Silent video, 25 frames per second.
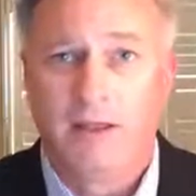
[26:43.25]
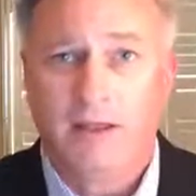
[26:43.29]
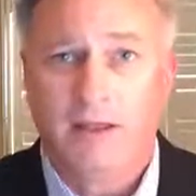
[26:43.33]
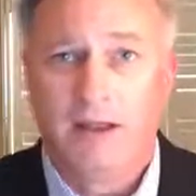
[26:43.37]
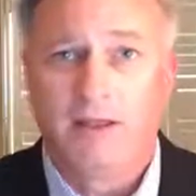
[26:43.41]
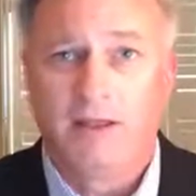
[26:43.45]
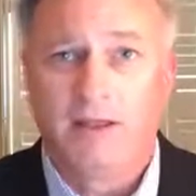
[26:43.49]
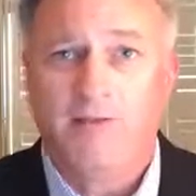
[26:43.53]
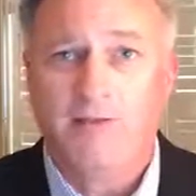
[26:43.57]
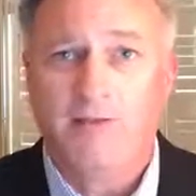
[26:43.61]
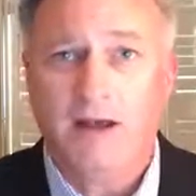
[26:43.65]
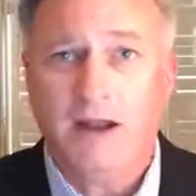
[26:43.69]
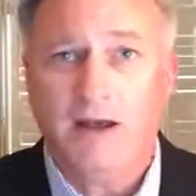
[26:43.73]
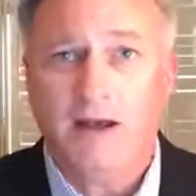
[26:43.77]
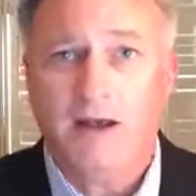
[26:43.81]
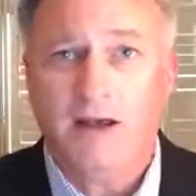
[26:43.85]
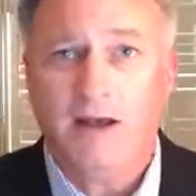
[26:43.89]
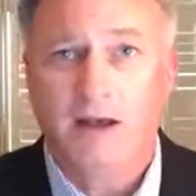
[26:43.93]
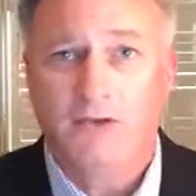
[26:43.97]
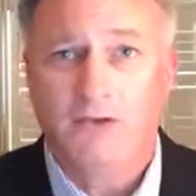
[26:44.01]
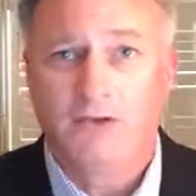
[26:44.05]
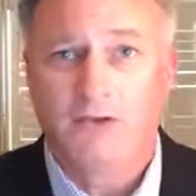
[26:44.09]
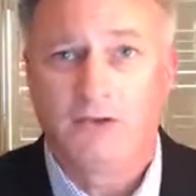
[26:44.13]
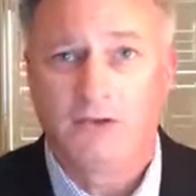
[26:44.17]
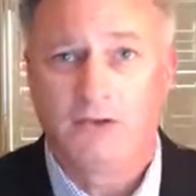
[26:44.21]
It's not
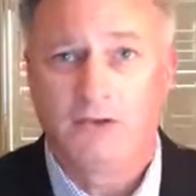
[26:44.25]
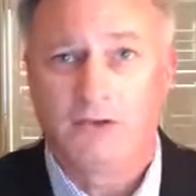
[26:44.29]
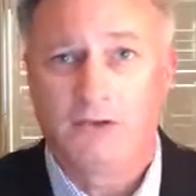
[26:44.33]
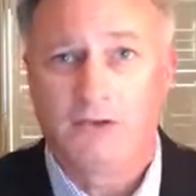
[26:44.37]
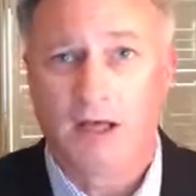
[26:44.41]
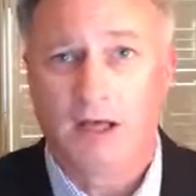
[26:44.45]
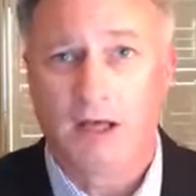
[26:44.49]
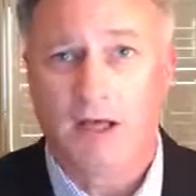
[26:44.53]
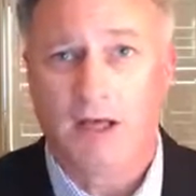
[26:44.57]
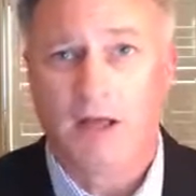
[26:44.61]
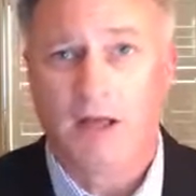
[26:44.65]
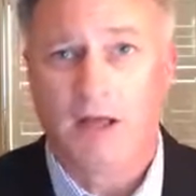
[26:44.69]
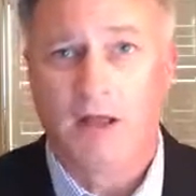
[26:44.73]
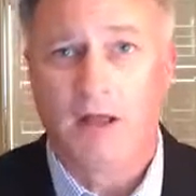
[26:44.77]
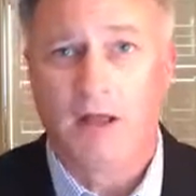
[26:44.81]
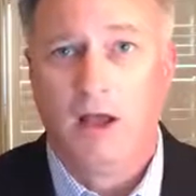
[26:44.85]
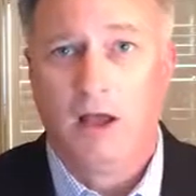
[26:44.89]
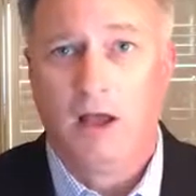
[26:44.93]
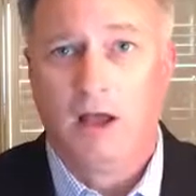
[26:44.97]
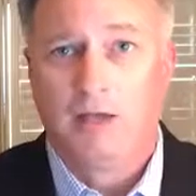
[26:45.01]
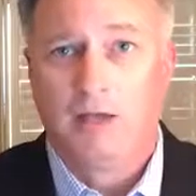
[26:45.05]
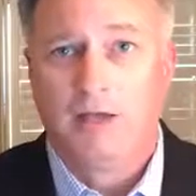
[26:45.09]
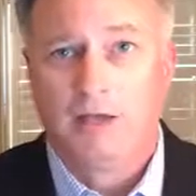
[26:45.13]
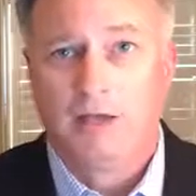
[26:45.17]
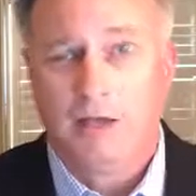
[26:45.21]
enough just to tell
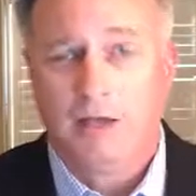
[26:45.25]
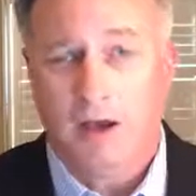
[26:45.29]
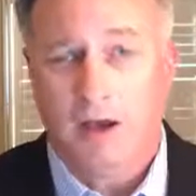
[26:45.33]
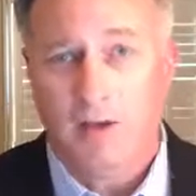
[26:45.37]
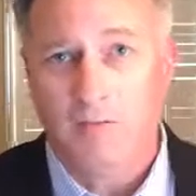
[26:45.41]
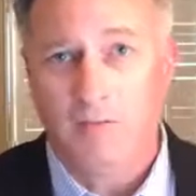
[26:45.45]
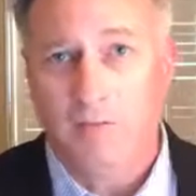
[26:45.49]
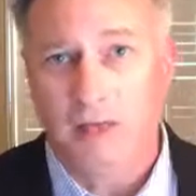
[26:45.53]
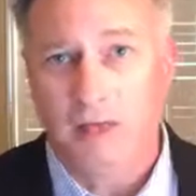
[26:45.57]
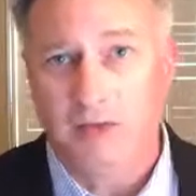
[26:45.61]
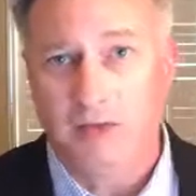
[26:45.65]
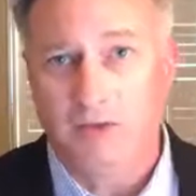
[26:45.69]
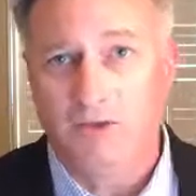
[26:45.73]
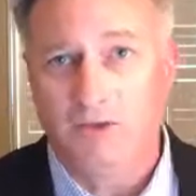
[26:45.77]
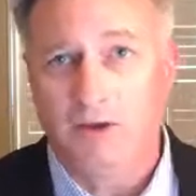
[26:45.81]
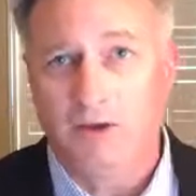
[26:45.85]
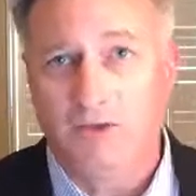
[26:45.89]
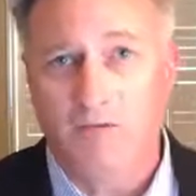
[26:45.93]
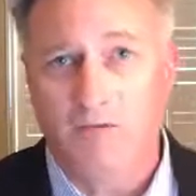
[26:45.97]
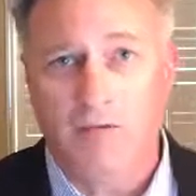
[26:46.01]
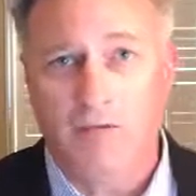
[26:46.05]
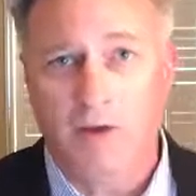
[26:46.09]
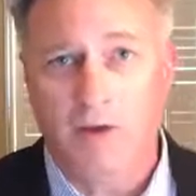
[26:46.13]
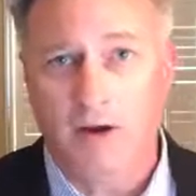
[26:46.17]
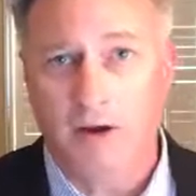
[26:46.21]
a bench
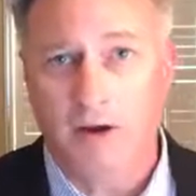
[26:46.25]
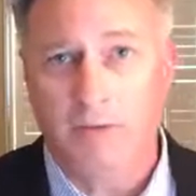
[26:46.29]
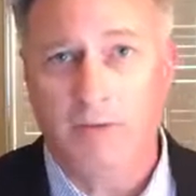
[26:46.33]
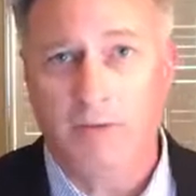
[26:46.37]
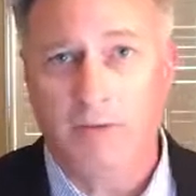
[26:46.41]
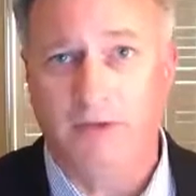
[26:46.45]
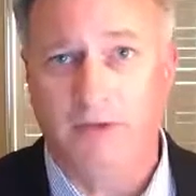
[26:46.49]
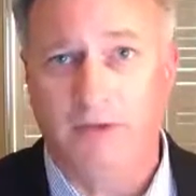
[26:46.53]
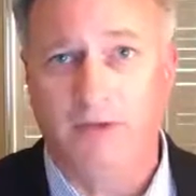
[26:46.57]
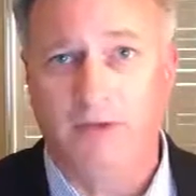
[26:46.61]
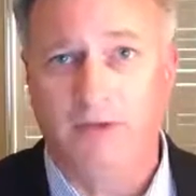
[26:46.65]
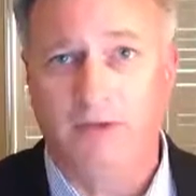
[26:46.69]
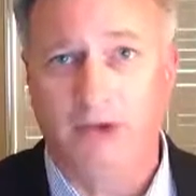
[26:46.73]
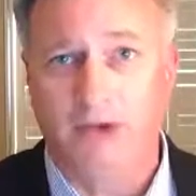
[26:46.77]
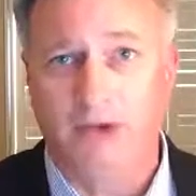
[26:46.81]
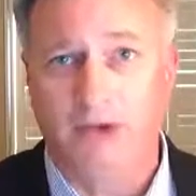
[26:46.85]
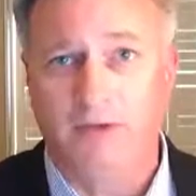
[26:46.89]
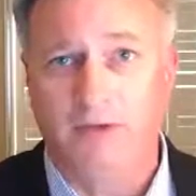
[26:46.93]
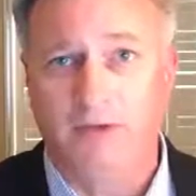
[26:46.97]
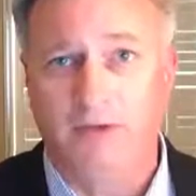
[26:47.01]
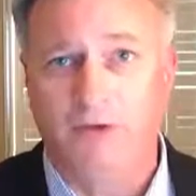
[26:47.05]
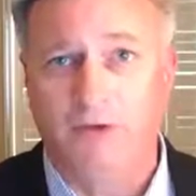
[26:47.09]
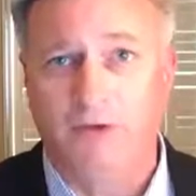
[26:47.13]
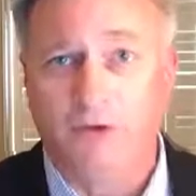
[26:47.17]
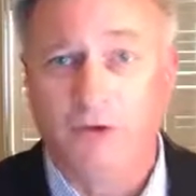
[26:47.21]
of very busy
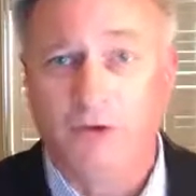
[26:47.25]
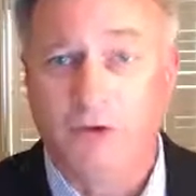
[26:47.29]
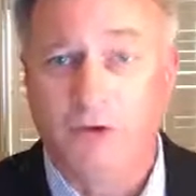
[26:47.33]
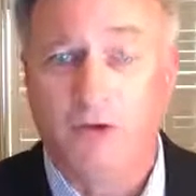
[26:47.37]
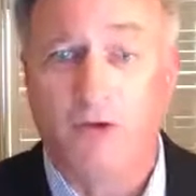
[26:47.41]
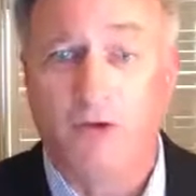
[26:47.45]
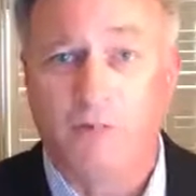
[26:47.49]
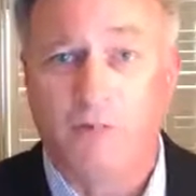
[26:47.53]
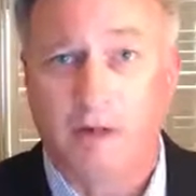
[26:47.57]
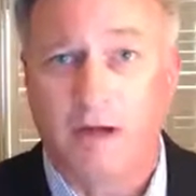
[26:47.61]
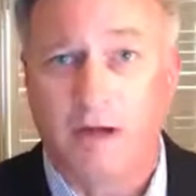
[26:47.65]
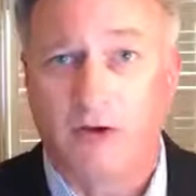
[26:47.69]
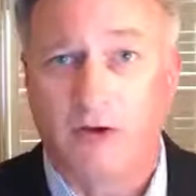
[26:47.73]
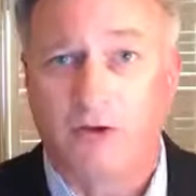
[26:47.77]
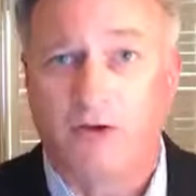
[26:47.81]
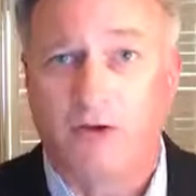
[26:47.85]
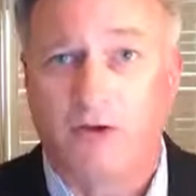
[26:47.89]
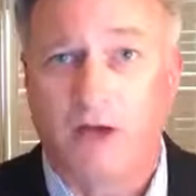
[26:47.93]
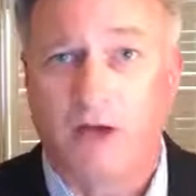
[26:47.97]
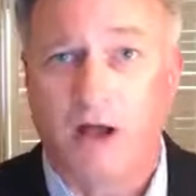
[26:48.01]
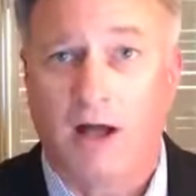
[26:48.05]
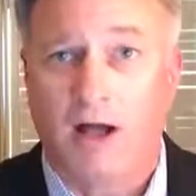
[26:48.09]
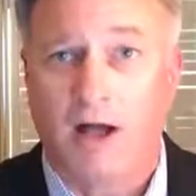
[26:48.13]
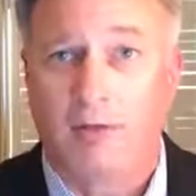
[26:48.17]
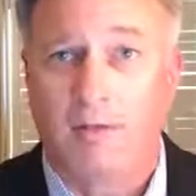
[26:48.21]
judges to do a better
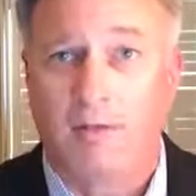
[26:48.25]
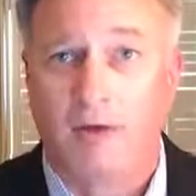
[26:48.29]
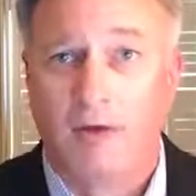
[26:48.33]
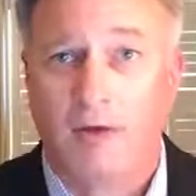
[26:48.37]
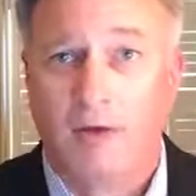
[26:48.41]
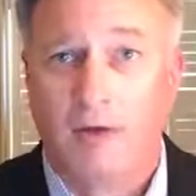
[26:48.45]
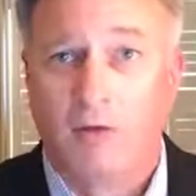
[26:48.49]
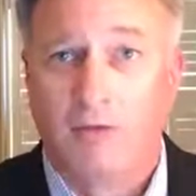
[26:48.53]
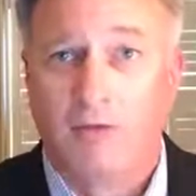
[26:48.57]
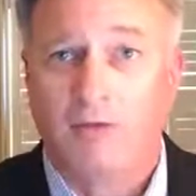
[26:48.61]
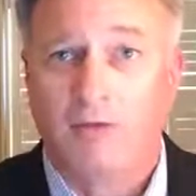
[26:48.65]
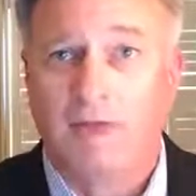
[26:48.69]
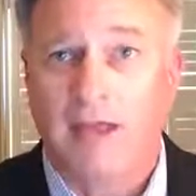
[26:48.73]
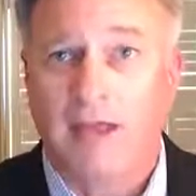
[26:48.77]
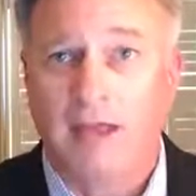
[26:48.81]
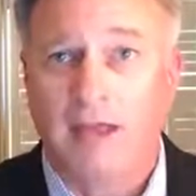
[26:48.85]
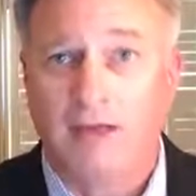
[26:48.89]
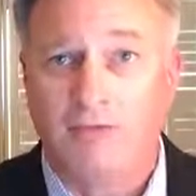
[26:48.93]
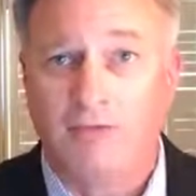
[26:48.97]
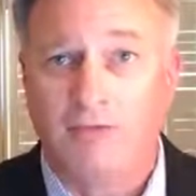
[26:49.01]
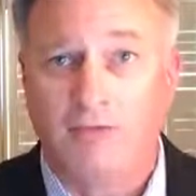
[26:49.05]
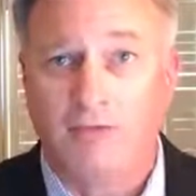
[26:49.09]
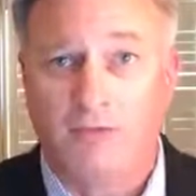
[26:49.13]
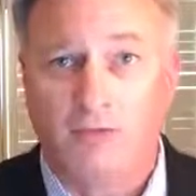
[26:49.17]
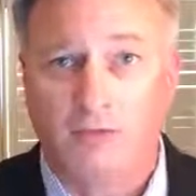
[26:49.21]
job when they
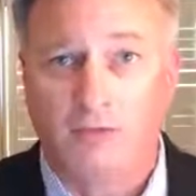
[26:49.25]
have